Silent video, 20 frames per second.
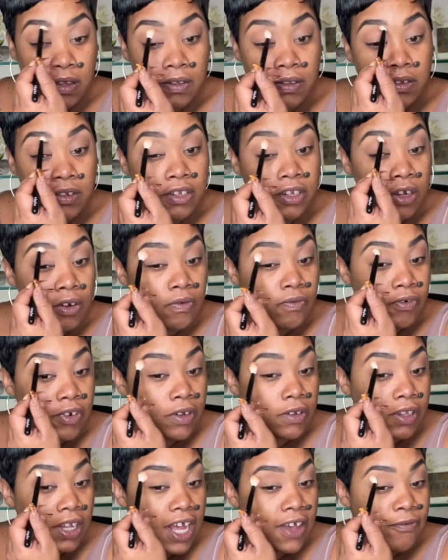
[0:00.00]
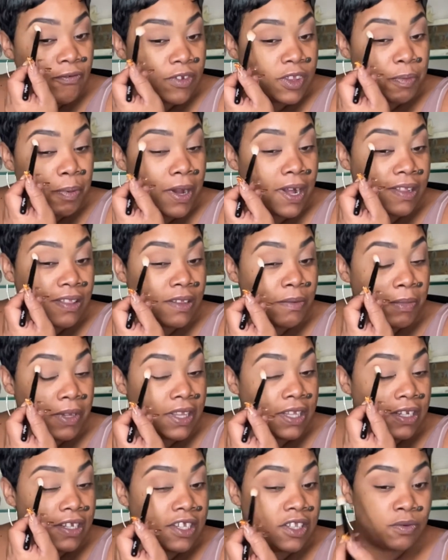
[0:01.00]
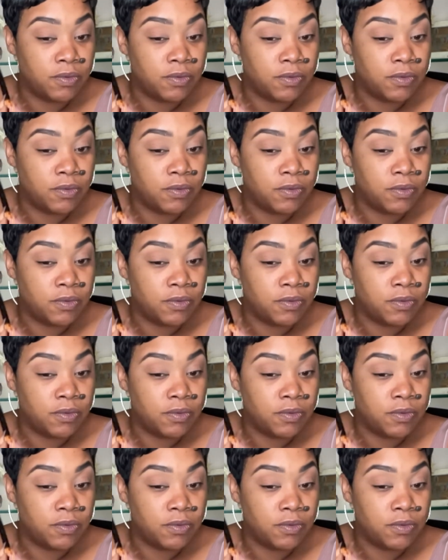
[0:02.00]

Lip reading: you know, real life responsibilities,